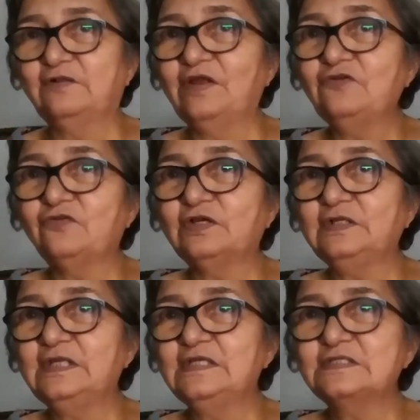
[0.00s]
Ventricle
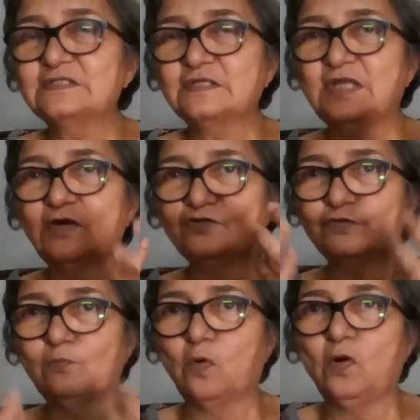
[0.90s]
is, there are
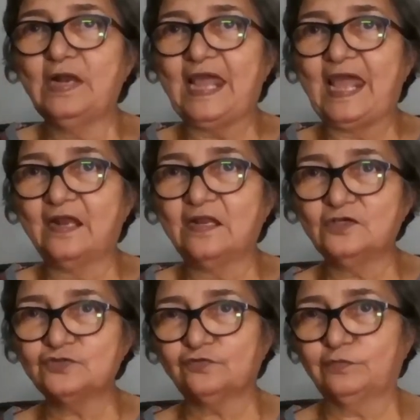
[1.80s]
small
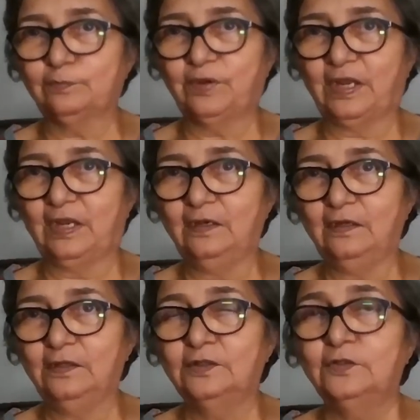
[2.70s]
areas of the brain
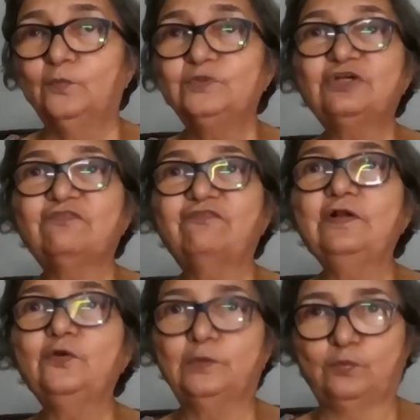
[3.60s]
which are
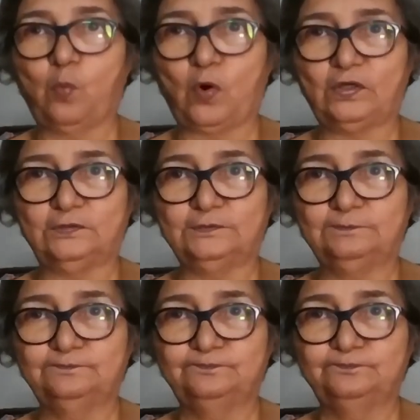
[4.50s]
filled with water
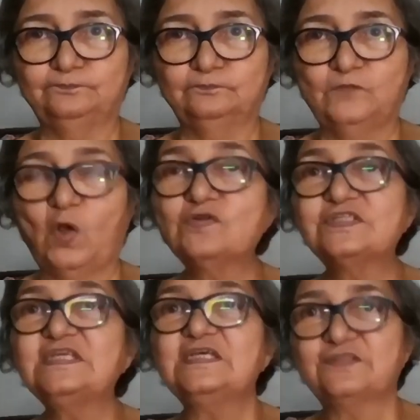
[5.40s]
or
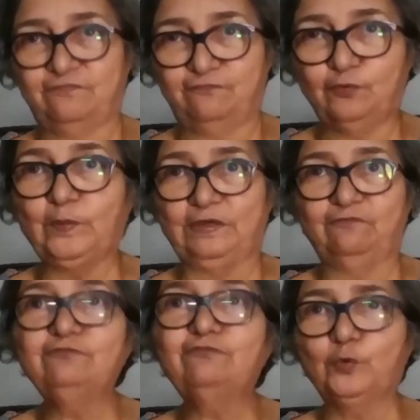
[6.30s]
CSF fluid,
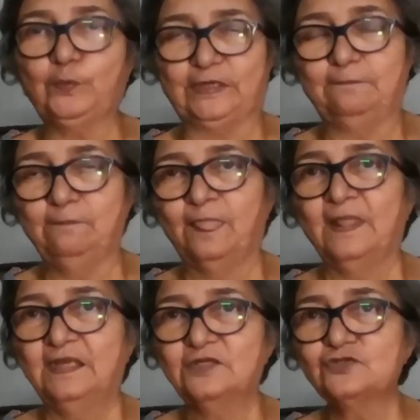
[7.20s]
with fluid.
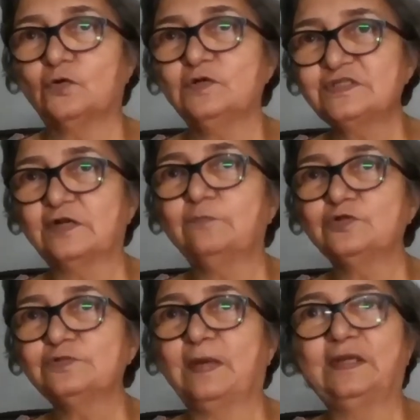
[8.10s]
It is called
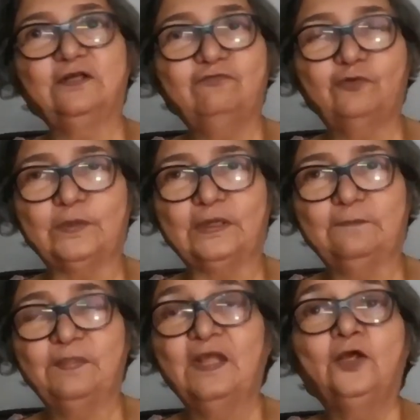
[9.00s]
cerebrospinal fluid.
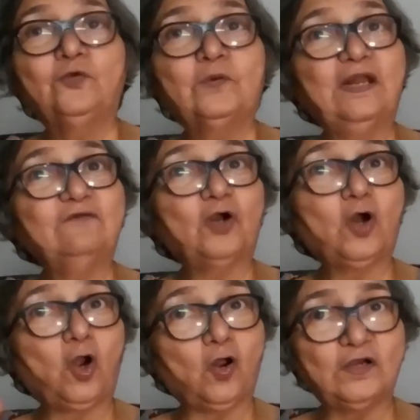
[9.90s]
You can have a
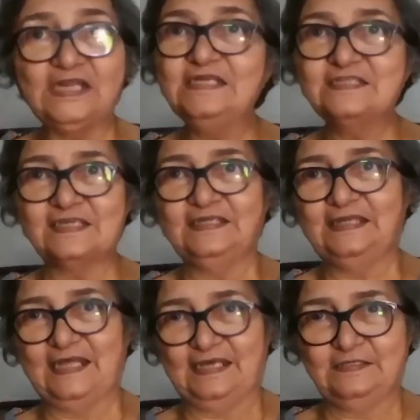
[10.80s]
clot inside
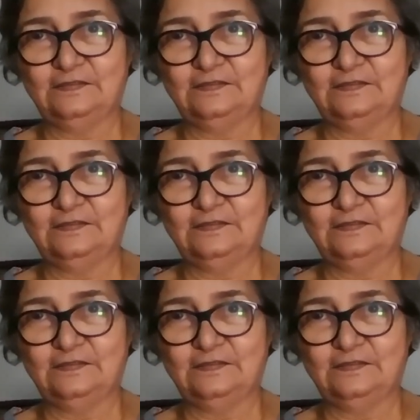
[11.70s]
that.